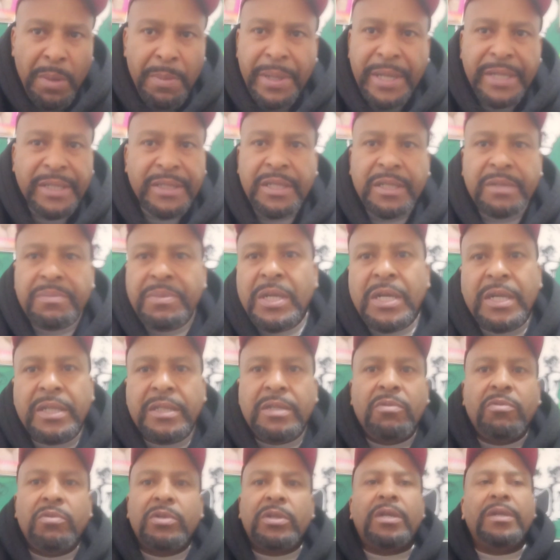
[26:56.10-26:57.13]
Because just
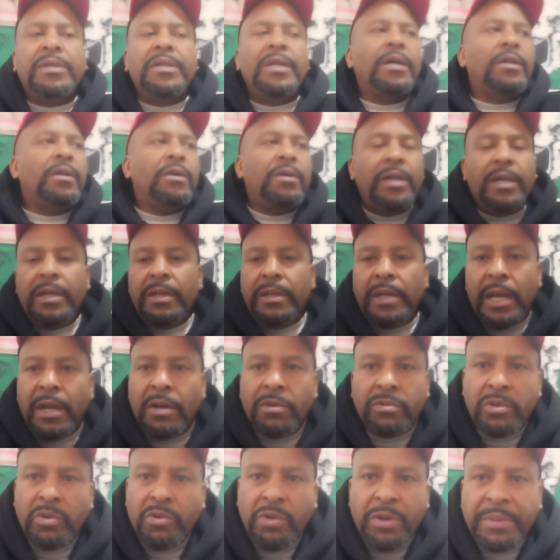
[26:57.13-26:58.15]
because it was Canelo, they they
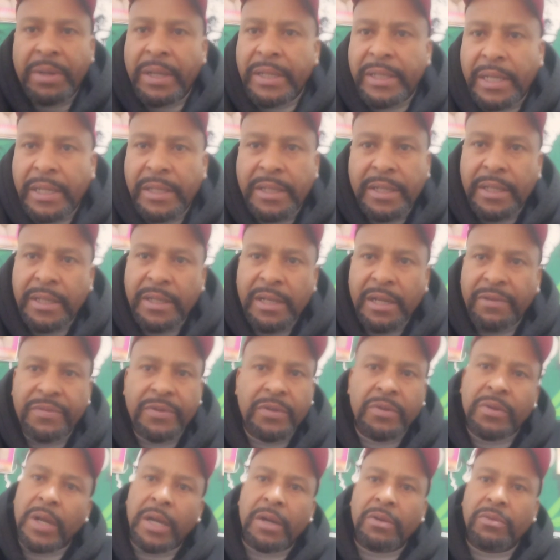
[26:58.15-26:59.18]
gonna do him like they did
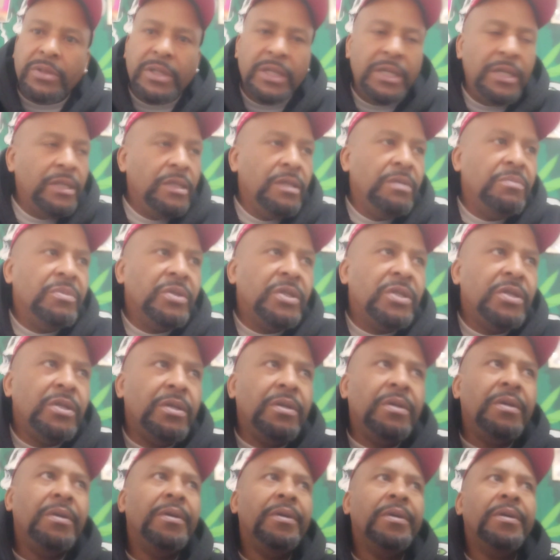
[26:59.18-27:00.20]
nephew. They gonna tease him and
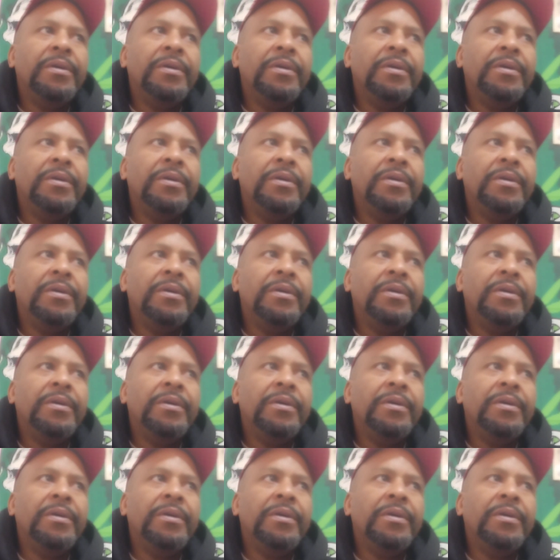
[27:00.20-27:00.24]
shit.